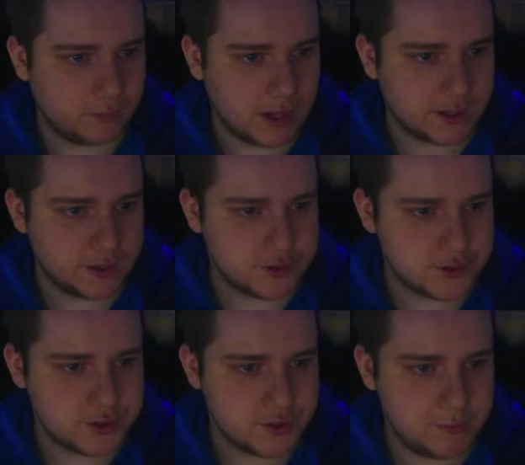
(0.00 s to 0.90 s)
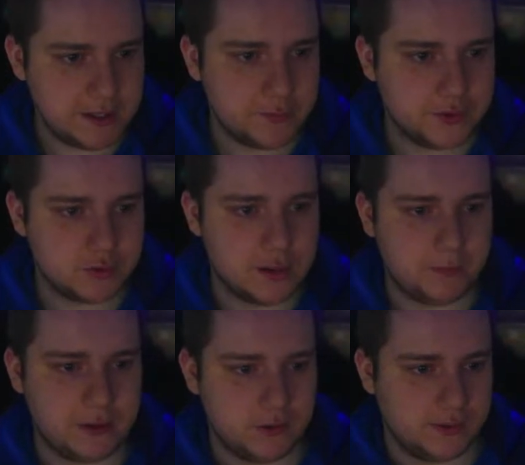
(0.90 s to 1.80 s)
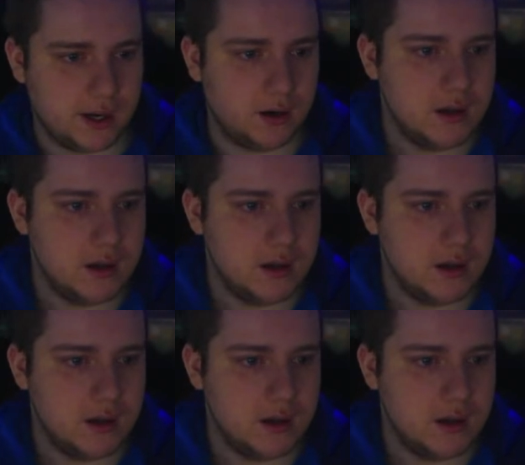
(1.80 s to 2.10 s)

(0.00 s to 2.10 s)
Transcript: We're not going to do too many. We'll do a couple here and there.